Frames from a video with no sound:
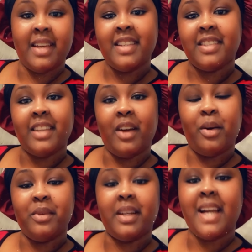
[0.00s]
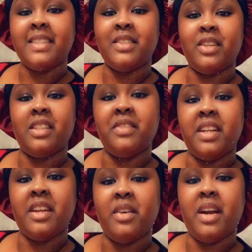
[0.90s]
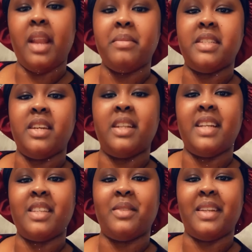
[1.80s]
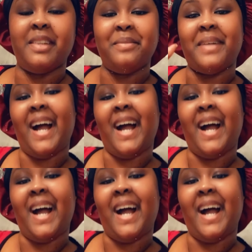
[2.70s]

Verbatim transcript: So I hope you guys enjoyed this video, and I'm gonna see you in the next one. Bye.